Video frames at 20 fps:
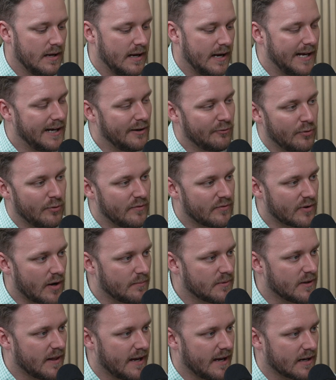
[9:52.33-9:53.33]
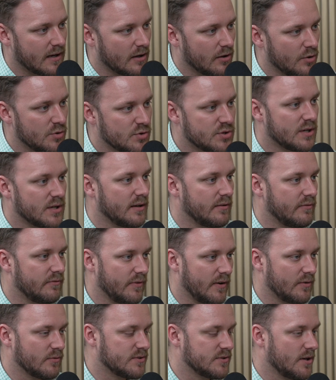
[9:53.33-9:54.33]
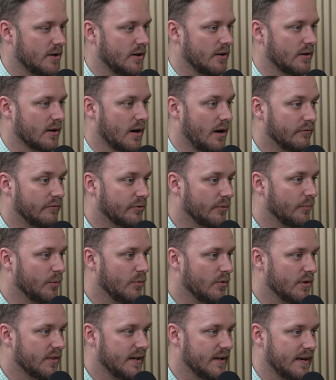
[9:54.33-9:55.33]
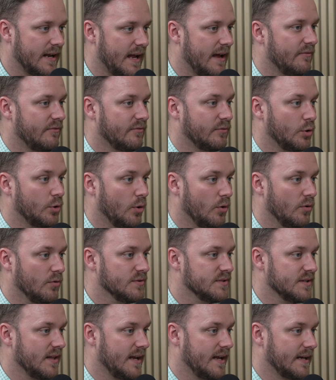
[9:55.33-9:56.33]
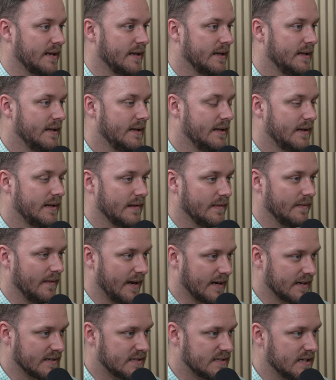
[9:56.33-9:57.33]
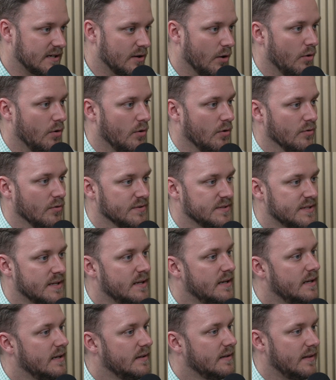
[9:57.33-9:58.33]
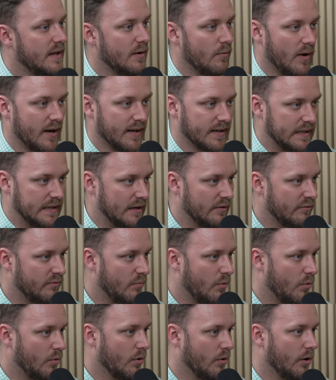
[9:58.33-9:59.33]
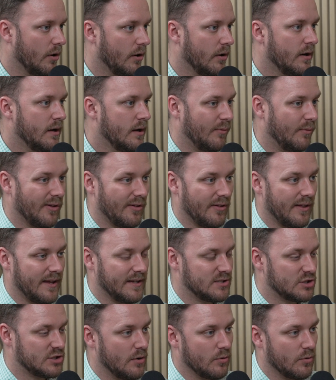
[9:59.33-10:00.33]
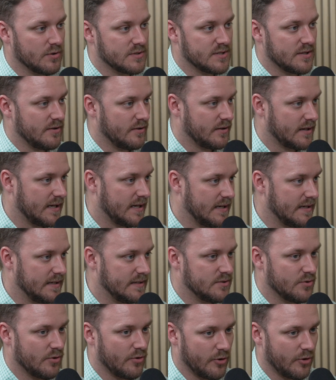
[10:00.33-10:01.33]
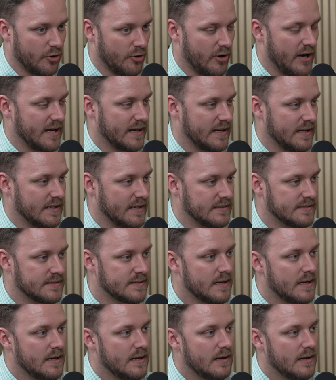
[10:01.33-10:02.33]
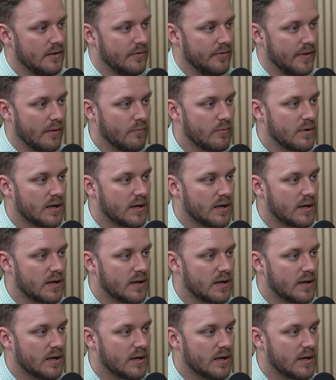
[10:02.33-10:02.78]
And if we've come to that conclusion, if folks are comfortable with it and have goals like legacy goals, they want to give more, whether that's or to their kids or their grandkids, then we